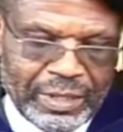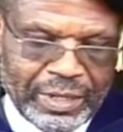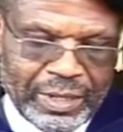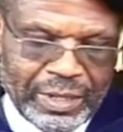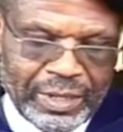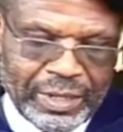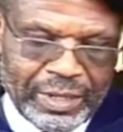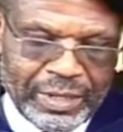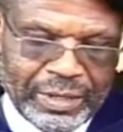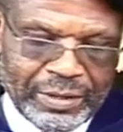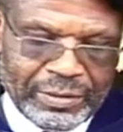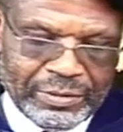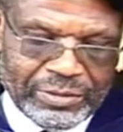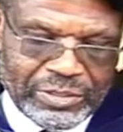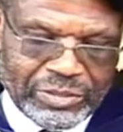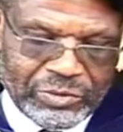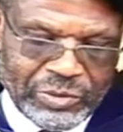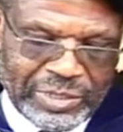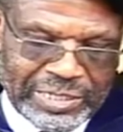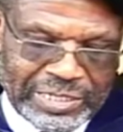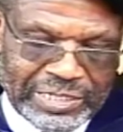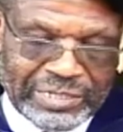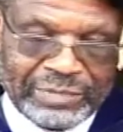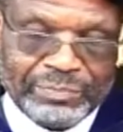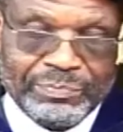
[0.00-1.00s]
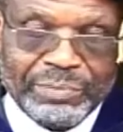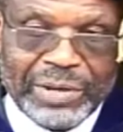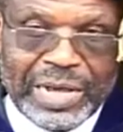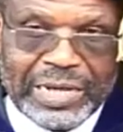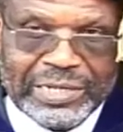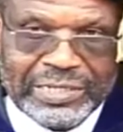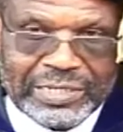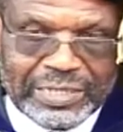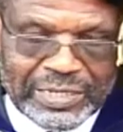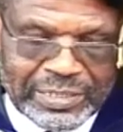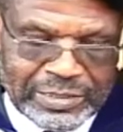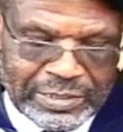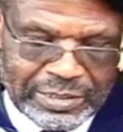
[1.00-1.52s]
strategic
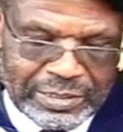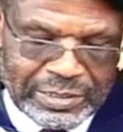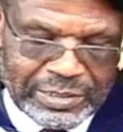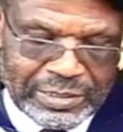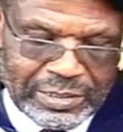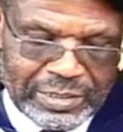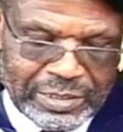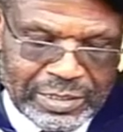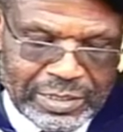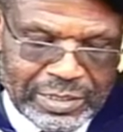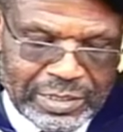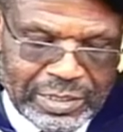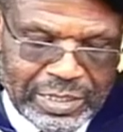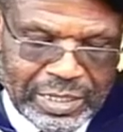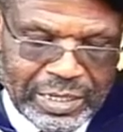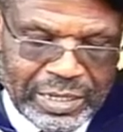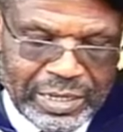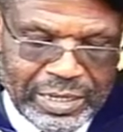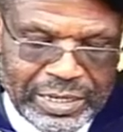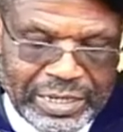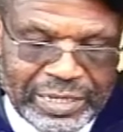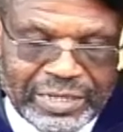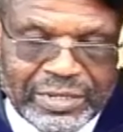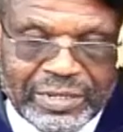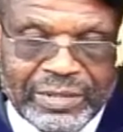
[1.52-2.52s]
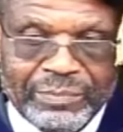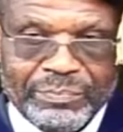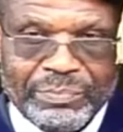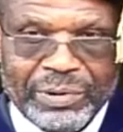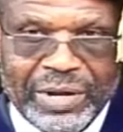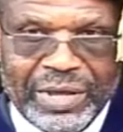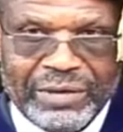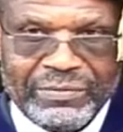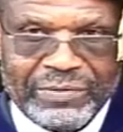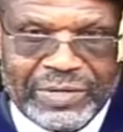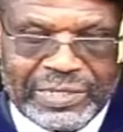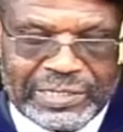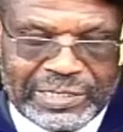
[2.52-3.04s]
partners in the
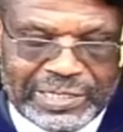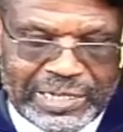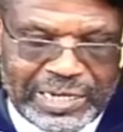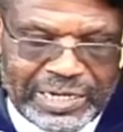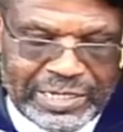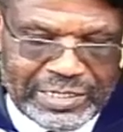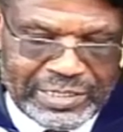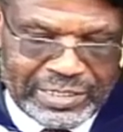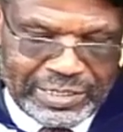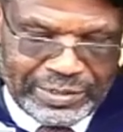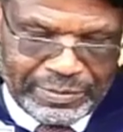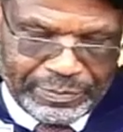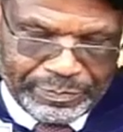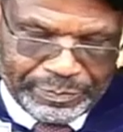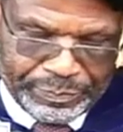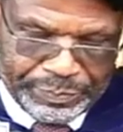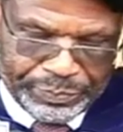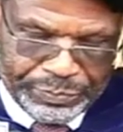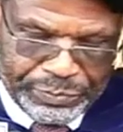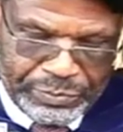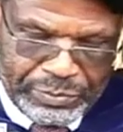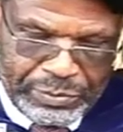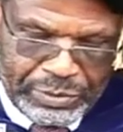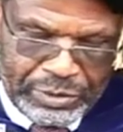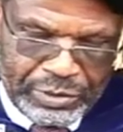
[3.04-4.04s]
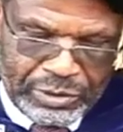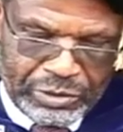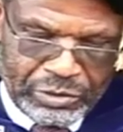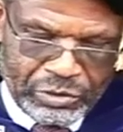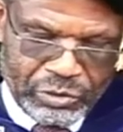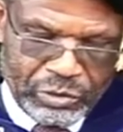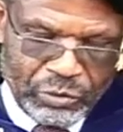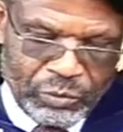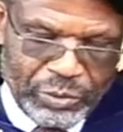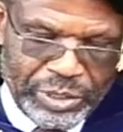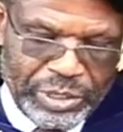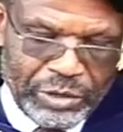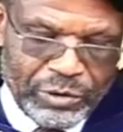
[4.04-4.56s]
private sector. So
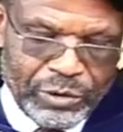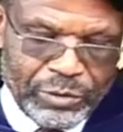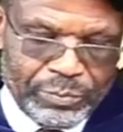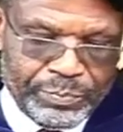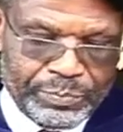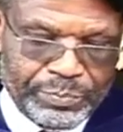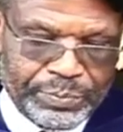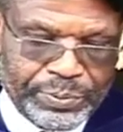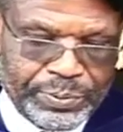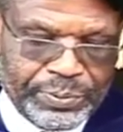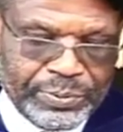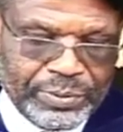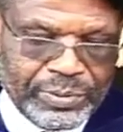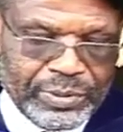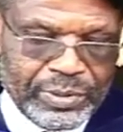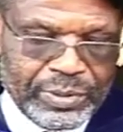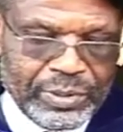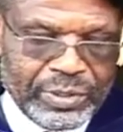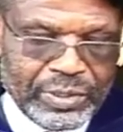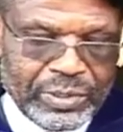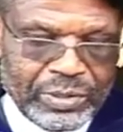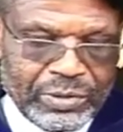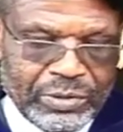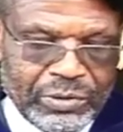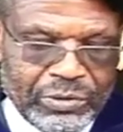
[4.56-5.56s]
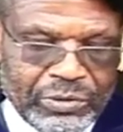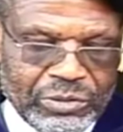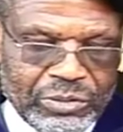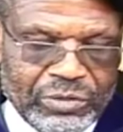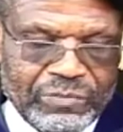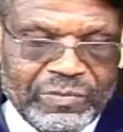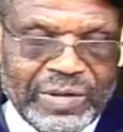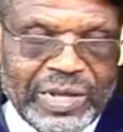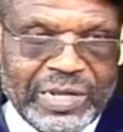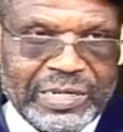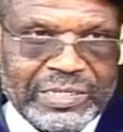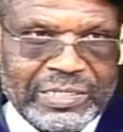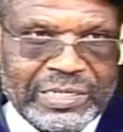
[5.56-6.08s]
we hope those of
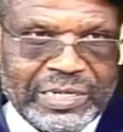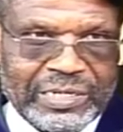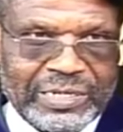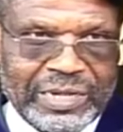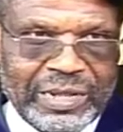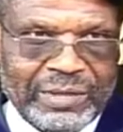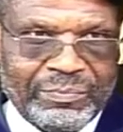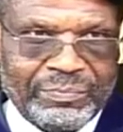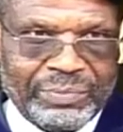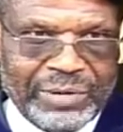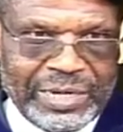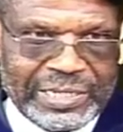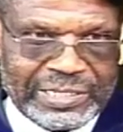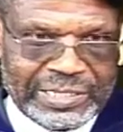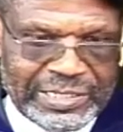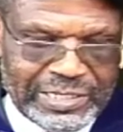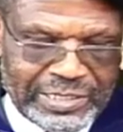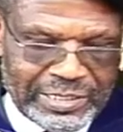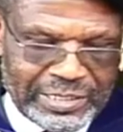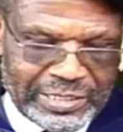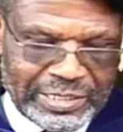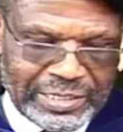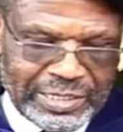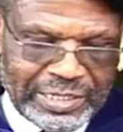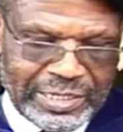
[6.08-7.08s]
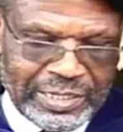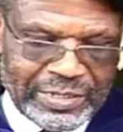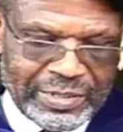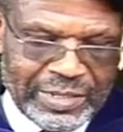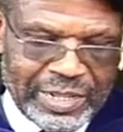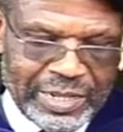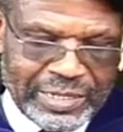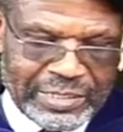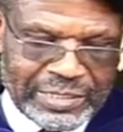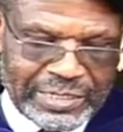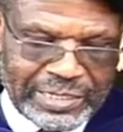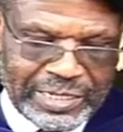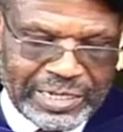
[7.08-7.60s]
us that are present in that
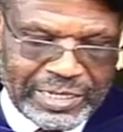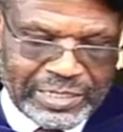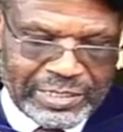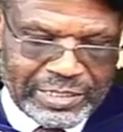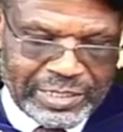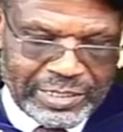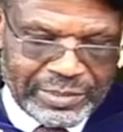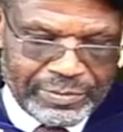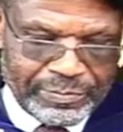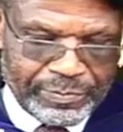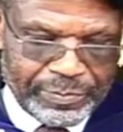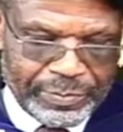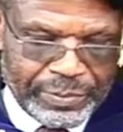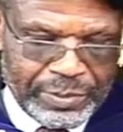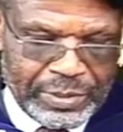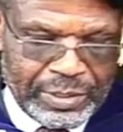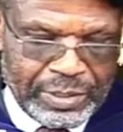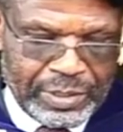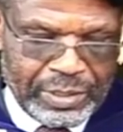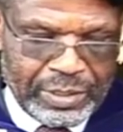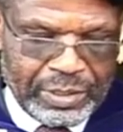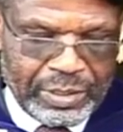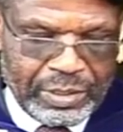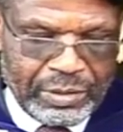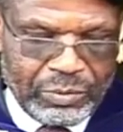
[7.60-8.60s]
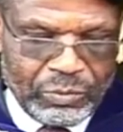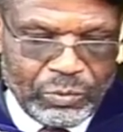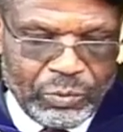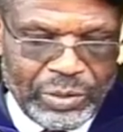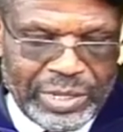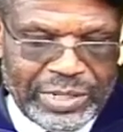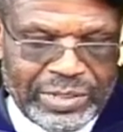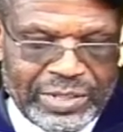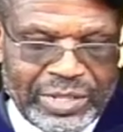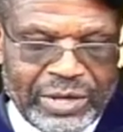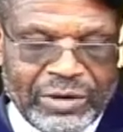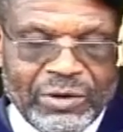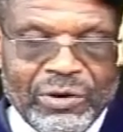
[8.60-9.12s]
sector, when the
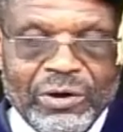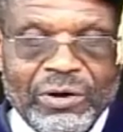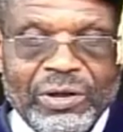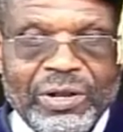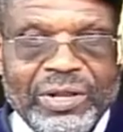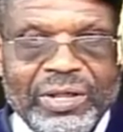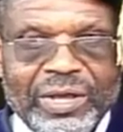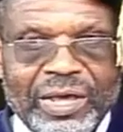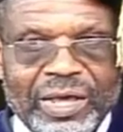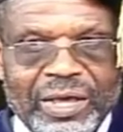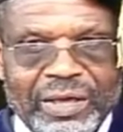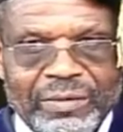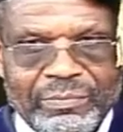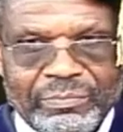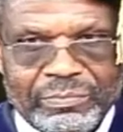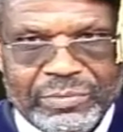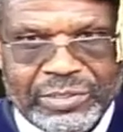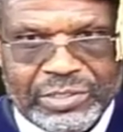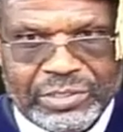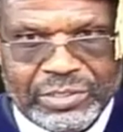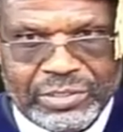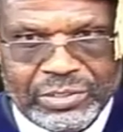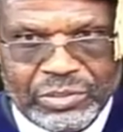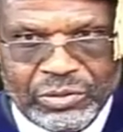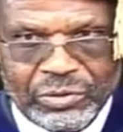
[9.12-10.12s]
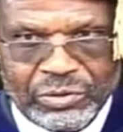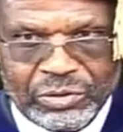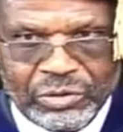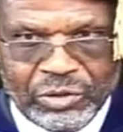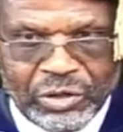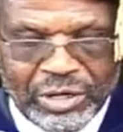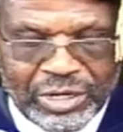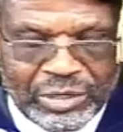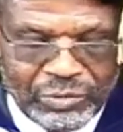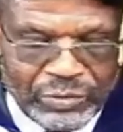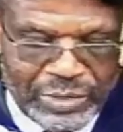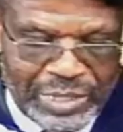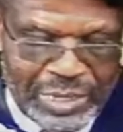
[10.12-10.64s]
call comes, you'll join
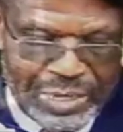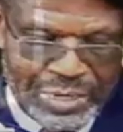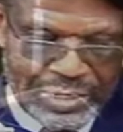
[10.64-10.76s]
with us